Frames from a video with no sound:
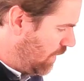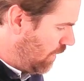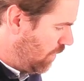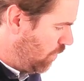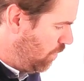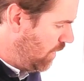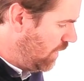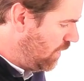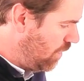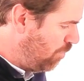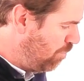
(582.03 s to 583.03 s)

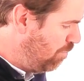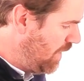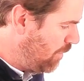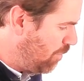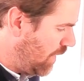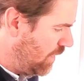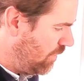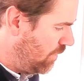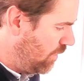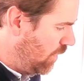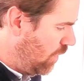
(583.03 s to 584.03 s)
really a big part
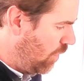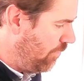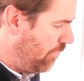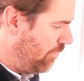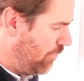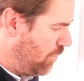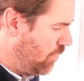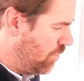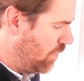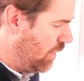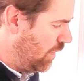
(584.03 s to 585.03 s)
of
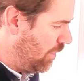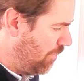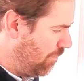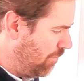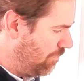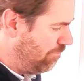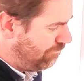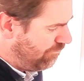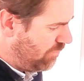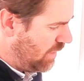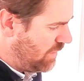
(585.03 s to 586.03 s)
your,
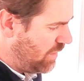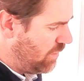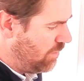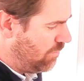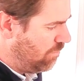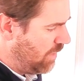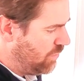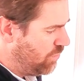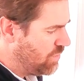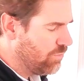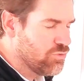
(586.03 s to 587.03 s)
let's say,
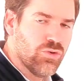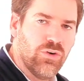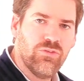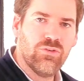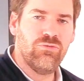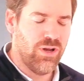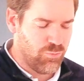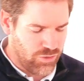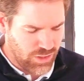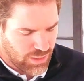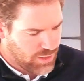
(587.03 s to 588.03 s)
matrix of choice or
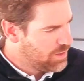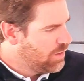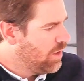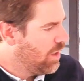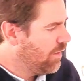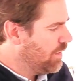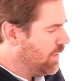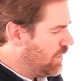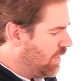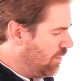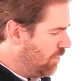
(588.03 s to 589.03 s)
framework.
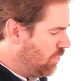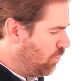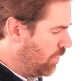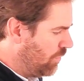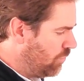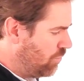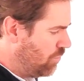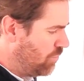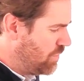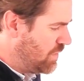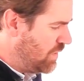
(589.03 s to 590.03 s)
Here, you want to
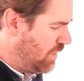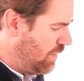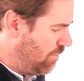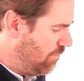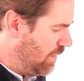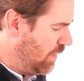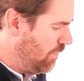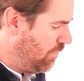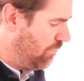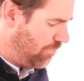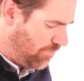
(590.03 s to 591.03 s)
see if